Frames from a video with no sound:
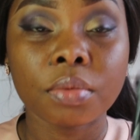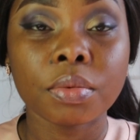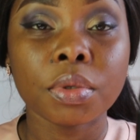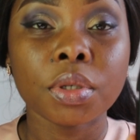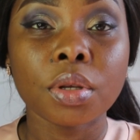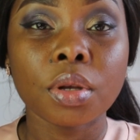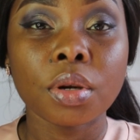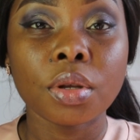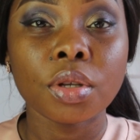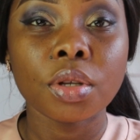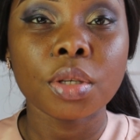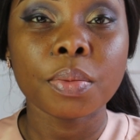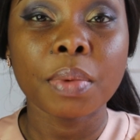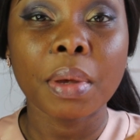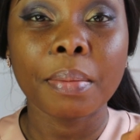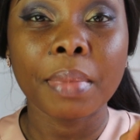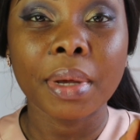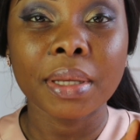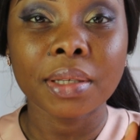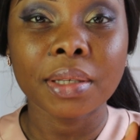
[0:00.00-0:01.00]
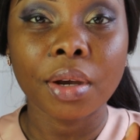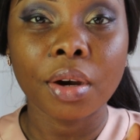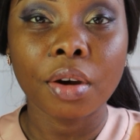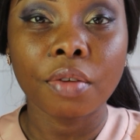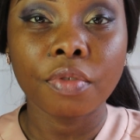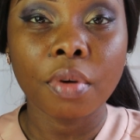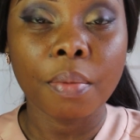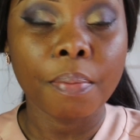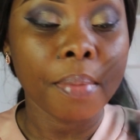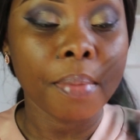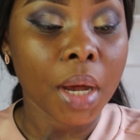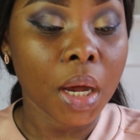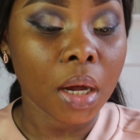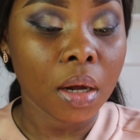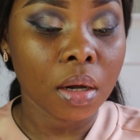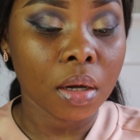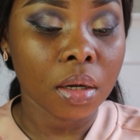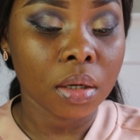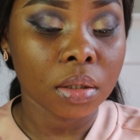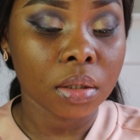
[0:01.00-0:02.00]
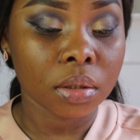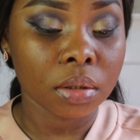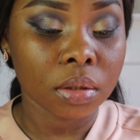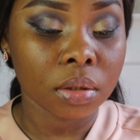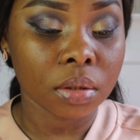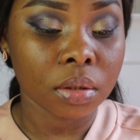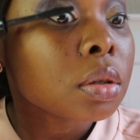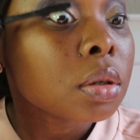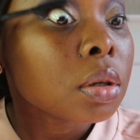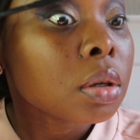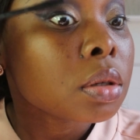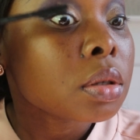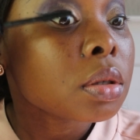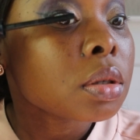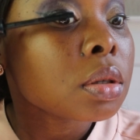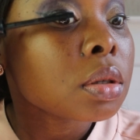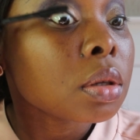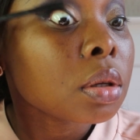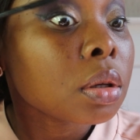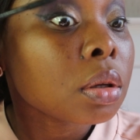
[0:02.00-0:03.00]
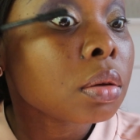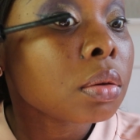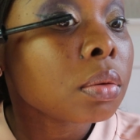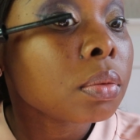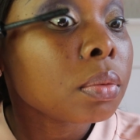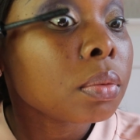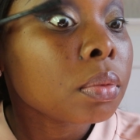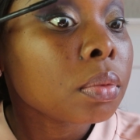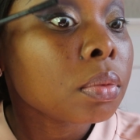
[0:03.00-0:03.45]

I'm just going to use my mascara from MAC just to